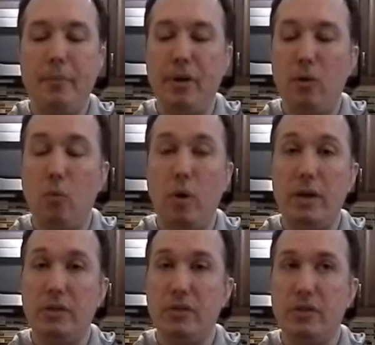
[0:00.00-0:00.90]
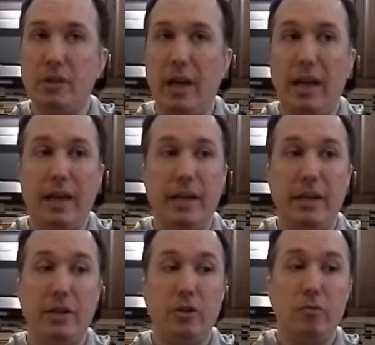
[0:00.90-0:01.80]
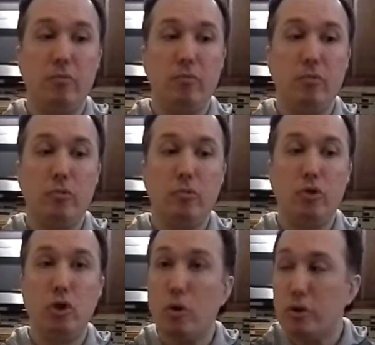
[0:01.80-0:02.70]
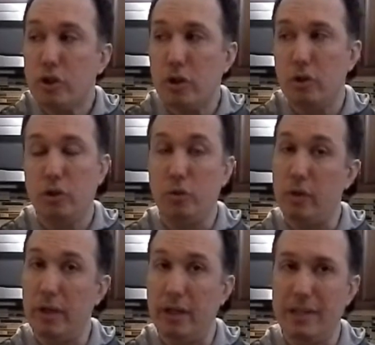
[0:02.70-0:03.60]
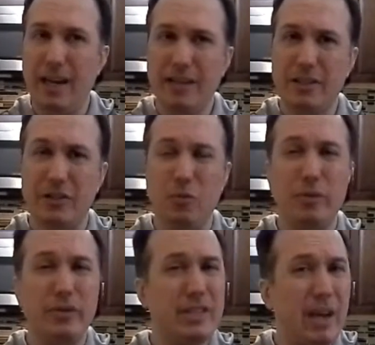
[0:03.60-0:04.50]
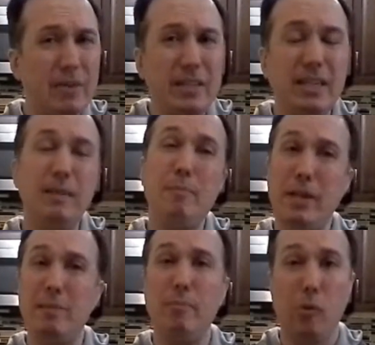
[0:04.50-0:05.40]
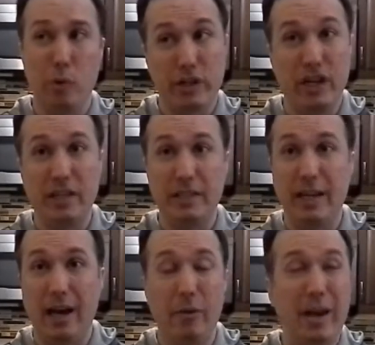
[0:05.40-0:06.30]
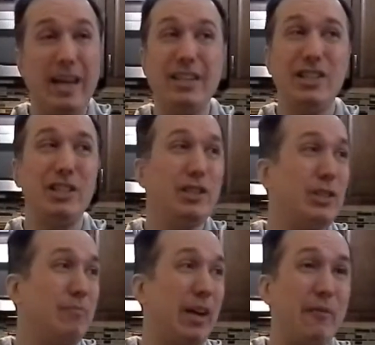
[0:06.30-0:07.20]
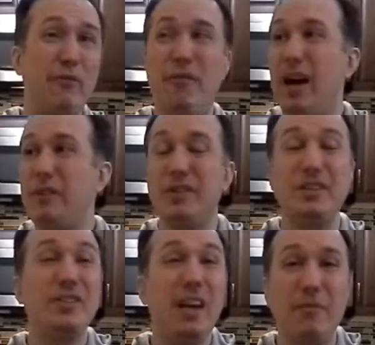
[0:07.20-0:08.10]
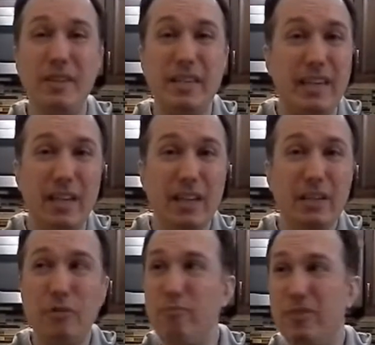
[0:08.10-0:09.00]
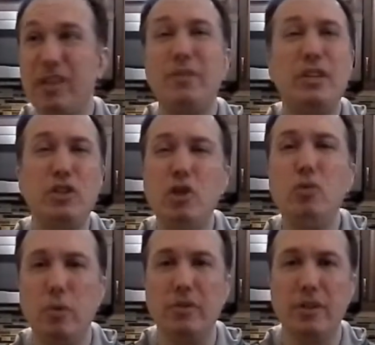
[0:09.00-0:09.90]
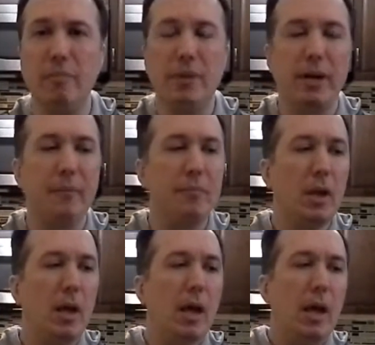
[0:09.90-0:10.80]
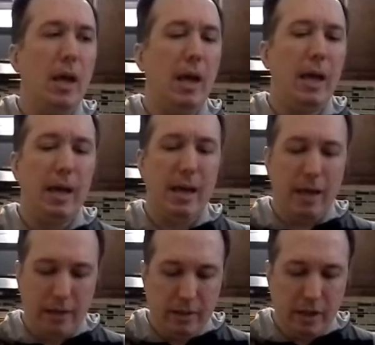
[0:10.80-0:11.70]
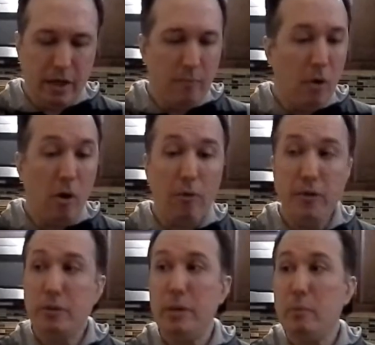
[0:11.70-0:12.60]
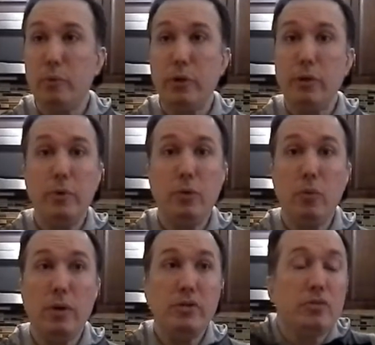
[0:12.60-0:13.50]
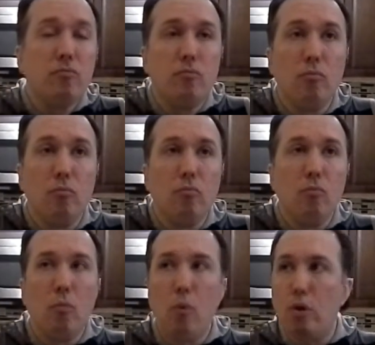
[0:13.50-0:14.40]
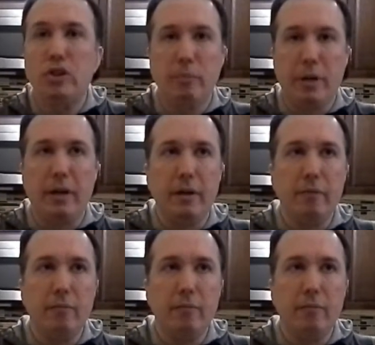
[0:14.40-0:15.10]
There was a church shooting in Texas where 17 people were gunned down, ages like 5 to 70, 72 or something. And all these people were doing was worshiping